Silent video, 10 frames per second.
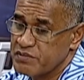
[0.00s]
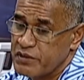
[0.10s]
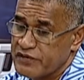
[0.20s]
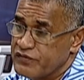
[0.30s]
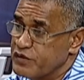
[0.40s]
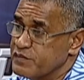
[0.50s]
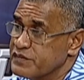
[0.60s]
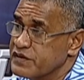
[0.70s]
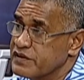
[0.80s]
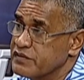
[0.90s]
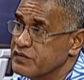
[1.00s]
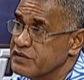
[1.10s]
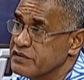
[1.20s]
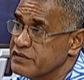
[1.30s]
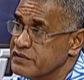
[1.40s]
platforms that
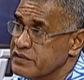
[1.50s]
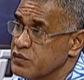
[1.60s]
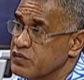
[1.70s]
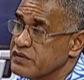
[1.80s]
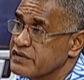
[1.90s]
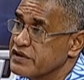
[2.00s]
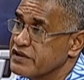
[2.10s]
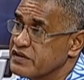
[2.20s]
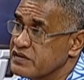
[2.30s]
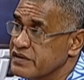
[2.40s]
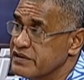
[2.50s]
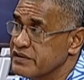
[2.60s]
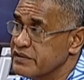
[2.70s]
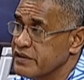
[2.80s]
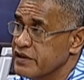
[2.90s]
we use can actually